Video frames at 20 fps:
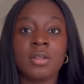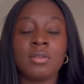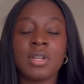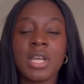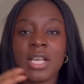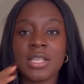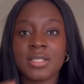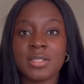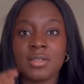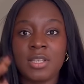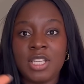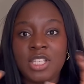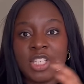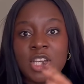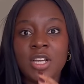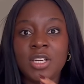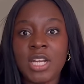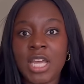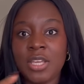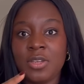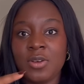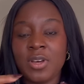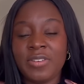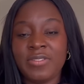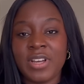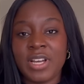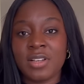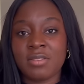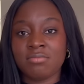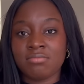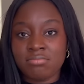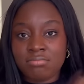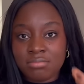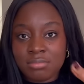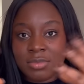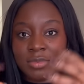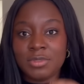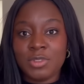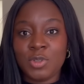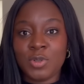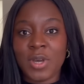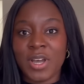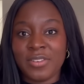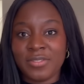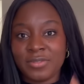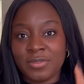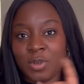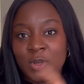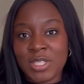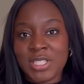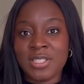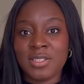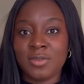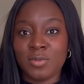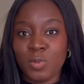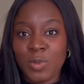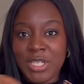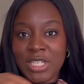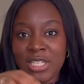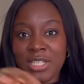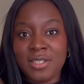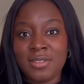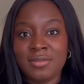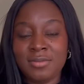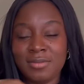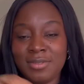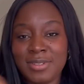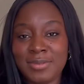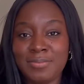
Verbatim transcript: that's a child that you have a you have gotten within